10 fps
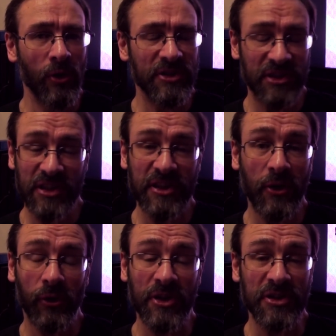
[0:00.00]
sitting
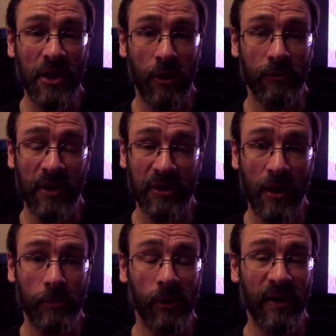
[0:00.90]
on the shelf in
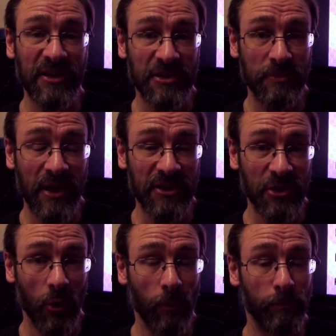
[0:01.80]
WH Smiths
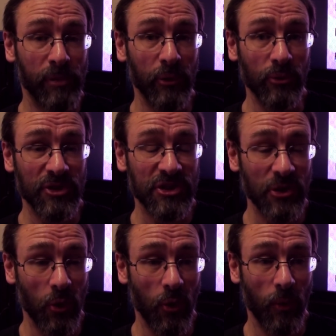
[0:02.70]
or
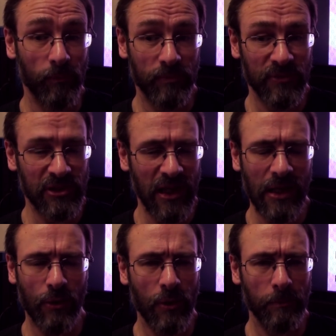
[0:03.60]
Boots or
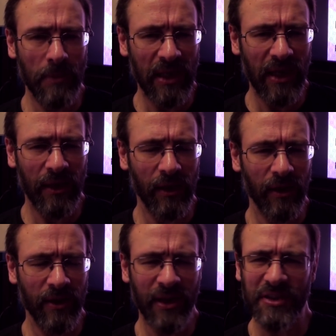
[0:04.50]
Taylor and
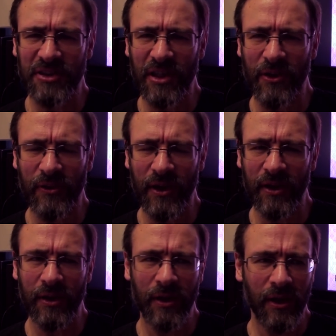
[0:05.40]
McKenna. Are they still a
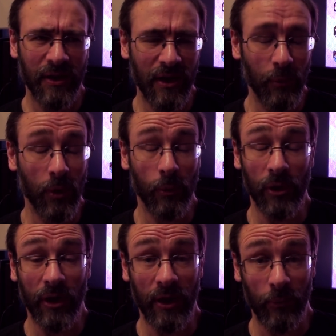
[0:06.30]
thing? They were
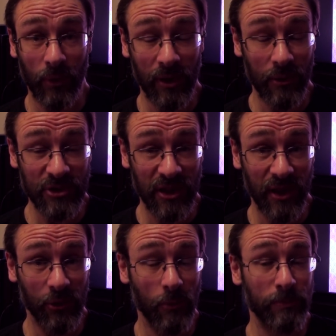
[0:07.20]
when I was a kid. Or